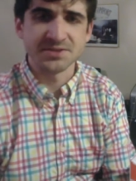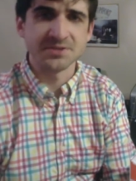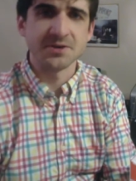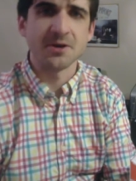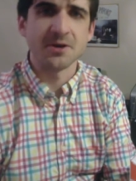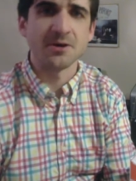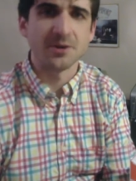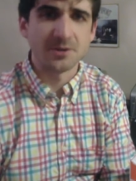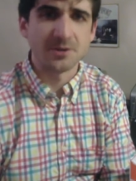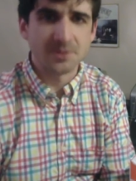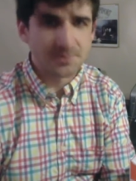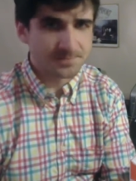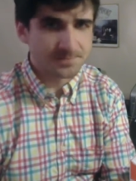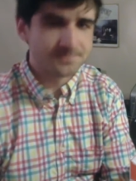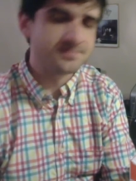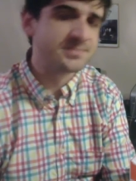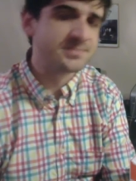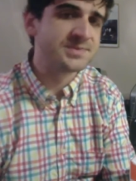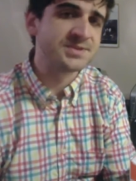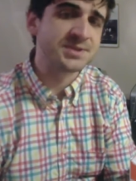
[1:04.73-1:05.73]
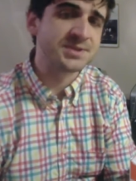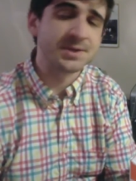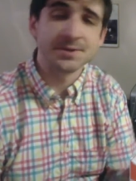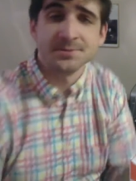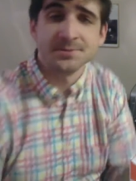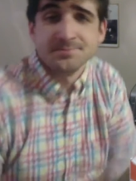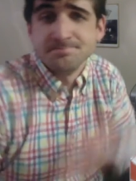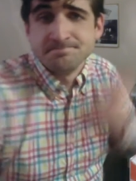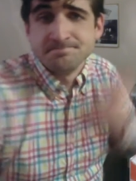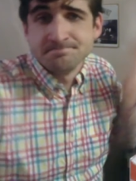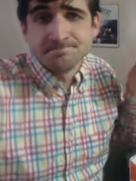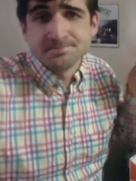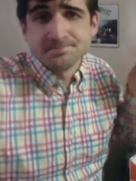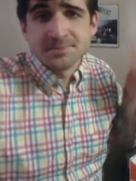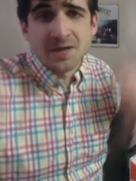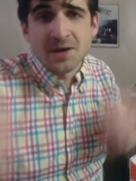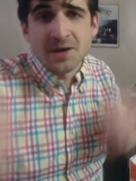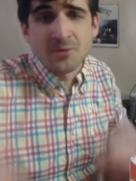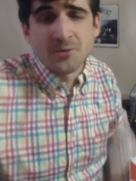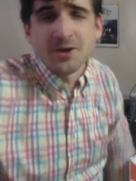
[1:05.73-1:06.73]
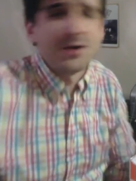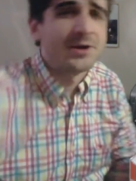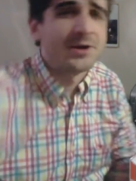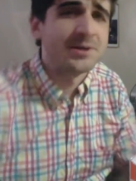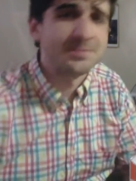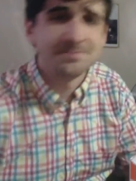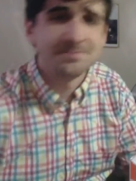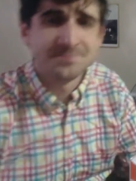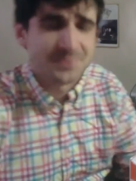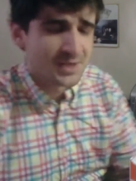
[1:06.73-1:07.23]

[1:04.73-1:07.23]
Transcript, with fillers: Carl, so I wear it.